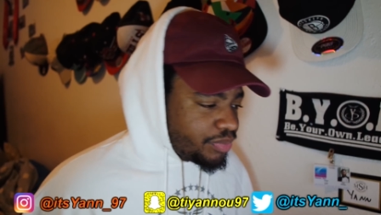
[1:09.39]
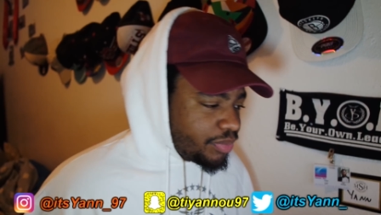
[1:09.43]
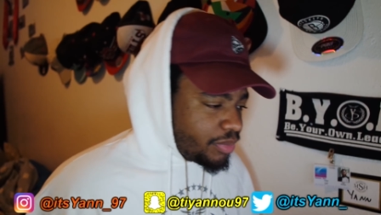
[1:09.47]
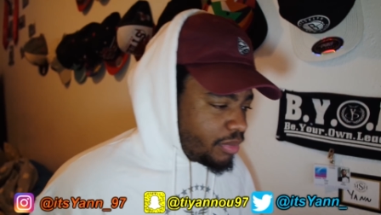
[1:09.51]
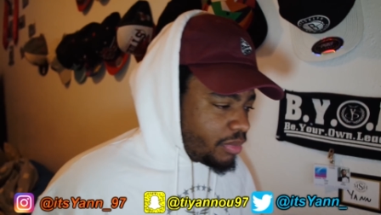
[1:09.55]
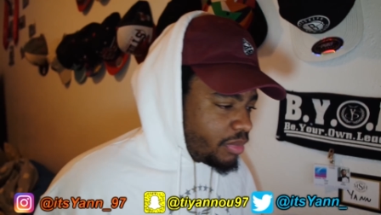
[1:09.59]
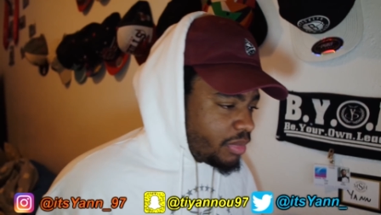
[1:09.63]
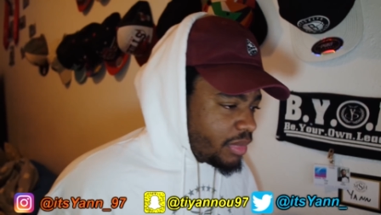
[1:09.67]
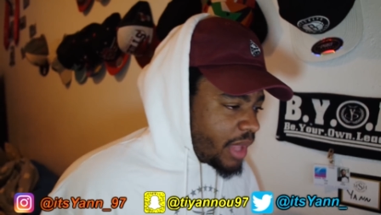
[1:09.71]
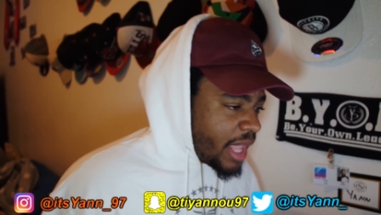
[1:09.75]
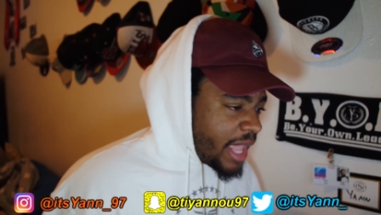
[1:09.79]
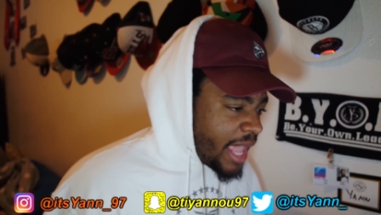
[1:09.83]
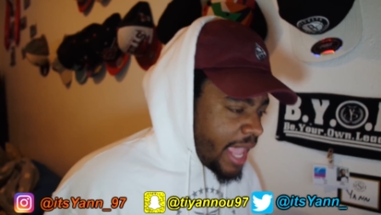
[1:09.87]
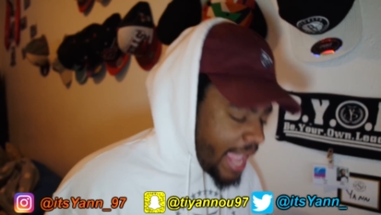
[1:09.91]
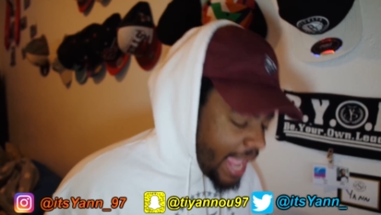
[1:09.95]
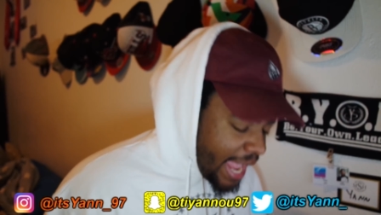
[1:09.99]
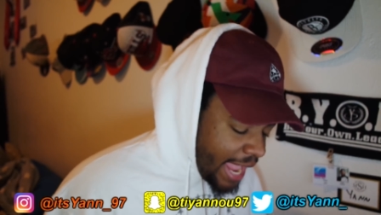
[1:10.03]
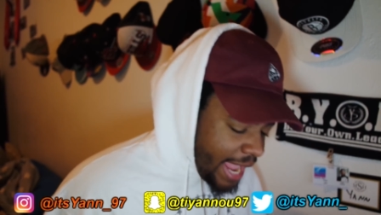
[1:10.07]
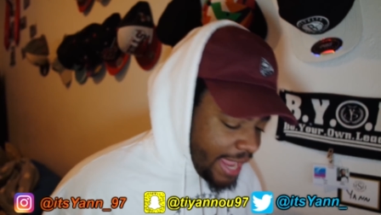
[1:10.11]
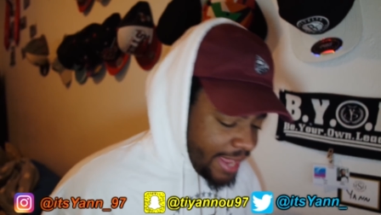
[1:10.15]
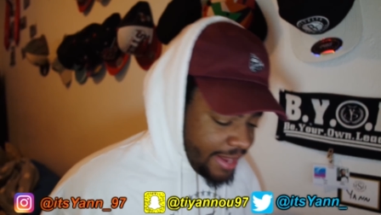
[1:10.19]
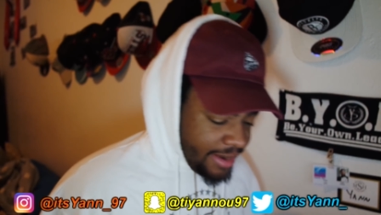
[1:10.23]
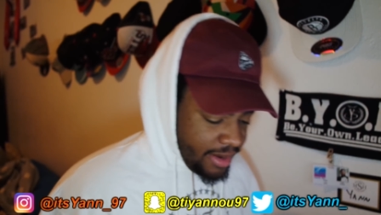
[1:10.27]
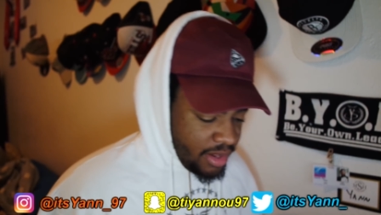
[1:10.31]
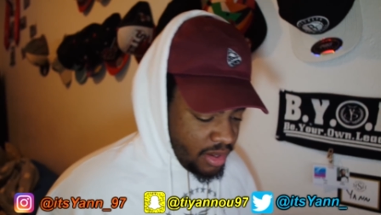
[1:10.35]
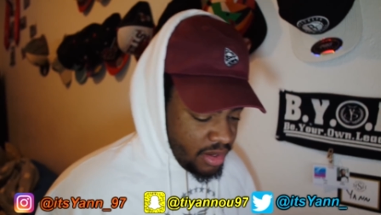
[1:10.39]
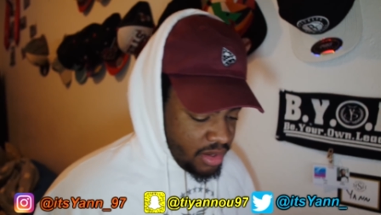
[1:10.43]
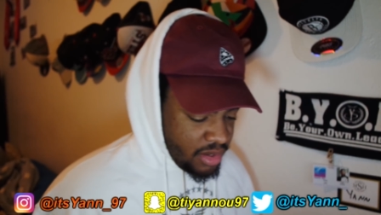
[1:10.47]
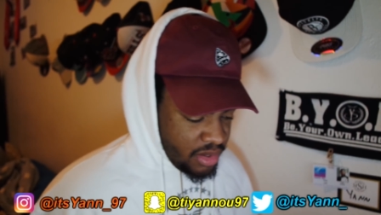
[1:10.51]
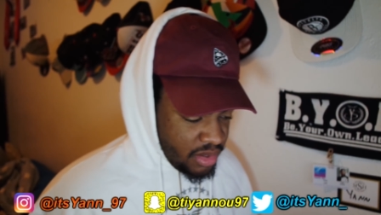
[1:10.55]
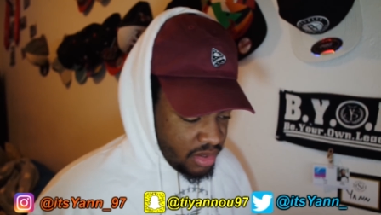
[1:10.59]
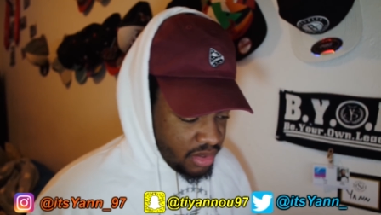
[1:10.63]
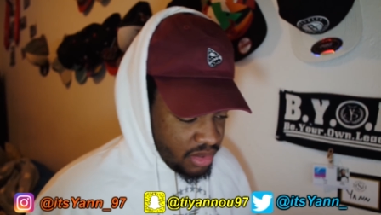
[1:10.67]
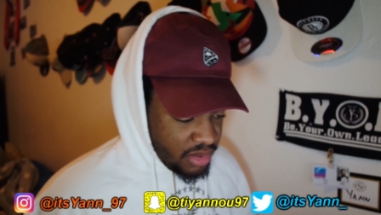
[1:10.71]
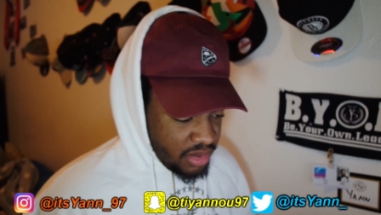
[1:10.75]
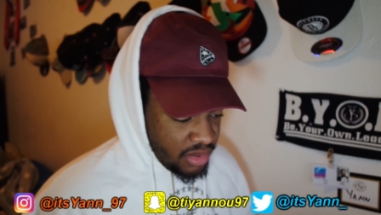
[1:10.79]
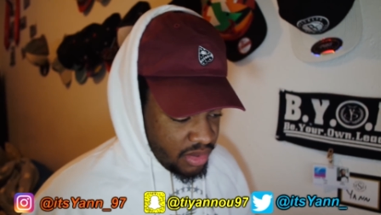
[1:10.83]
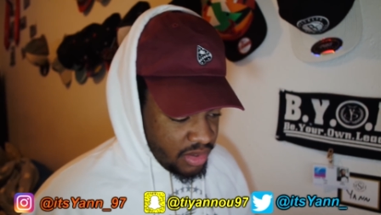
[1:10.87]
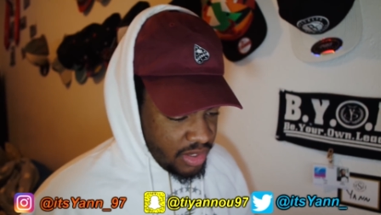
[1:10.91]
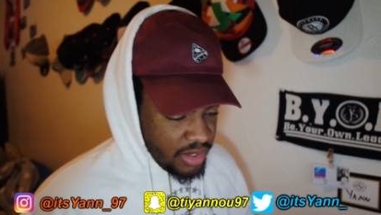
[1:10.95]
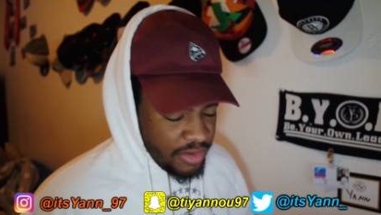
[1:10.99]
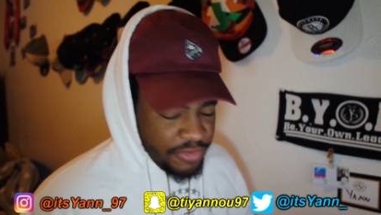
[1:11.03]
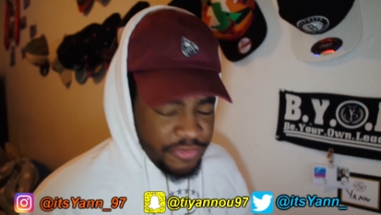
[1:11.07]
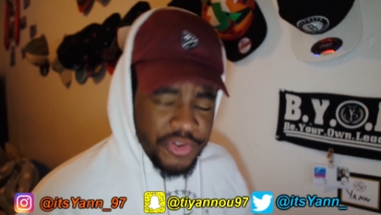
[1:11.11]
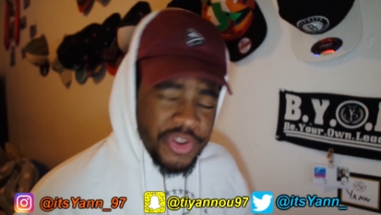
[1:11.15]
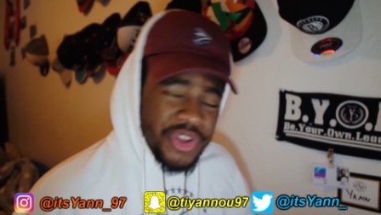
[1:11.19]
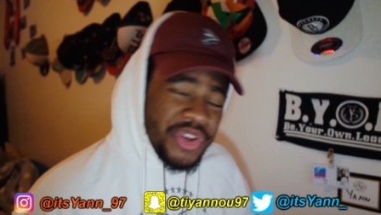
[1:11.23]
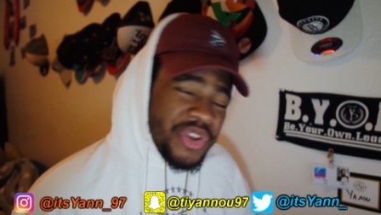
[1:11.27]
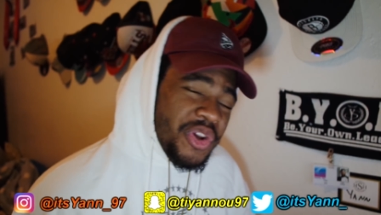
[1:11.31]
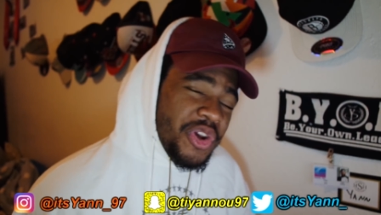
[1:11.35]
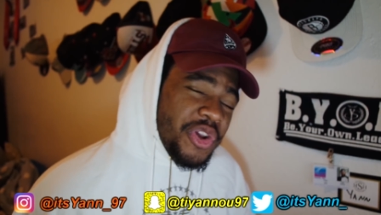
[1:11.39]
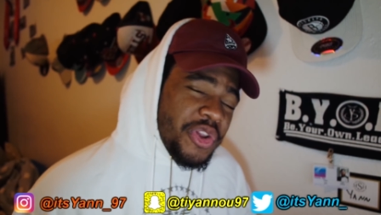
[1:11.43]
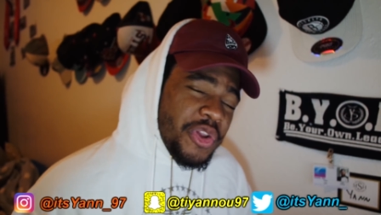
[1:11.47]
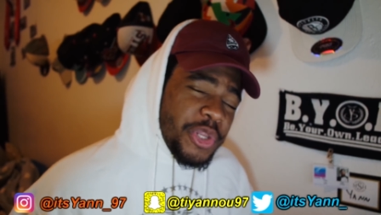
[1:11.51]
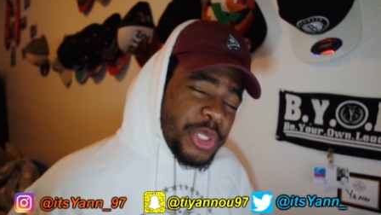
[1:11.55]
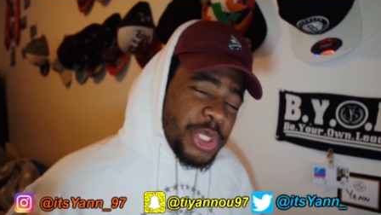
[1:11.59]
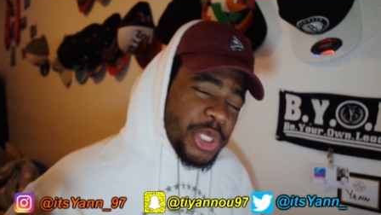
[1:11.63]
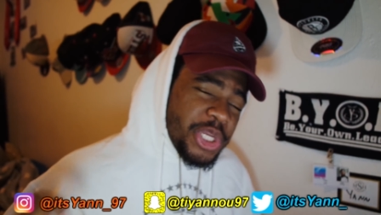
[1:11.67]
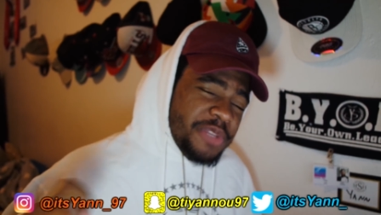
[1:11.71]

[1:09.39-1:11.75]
And if you knew you're